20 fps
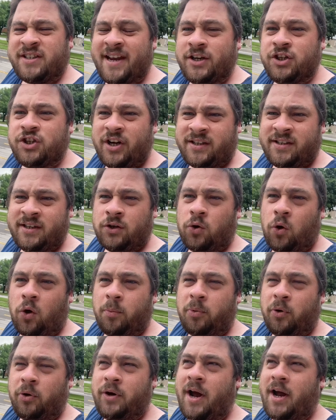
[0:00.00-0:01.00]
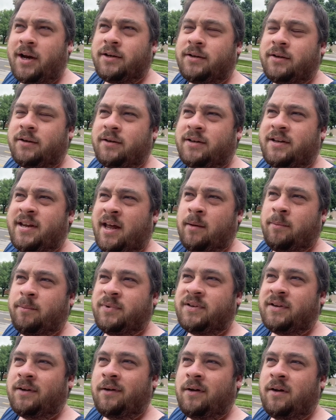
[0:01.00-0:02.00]
say Justin Cold Brew, not
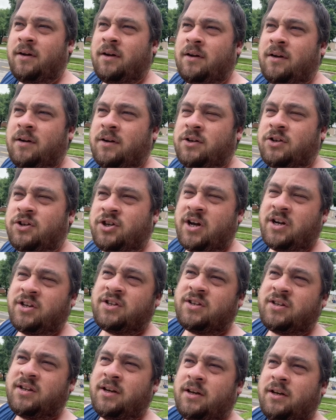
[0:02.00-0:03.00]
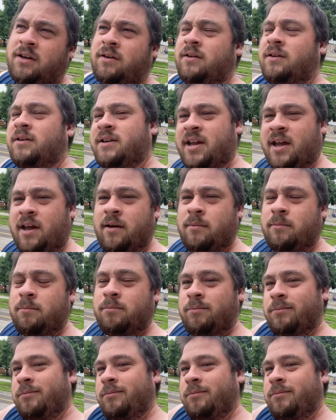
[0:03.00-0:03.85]
Tim's. Justin, Tim.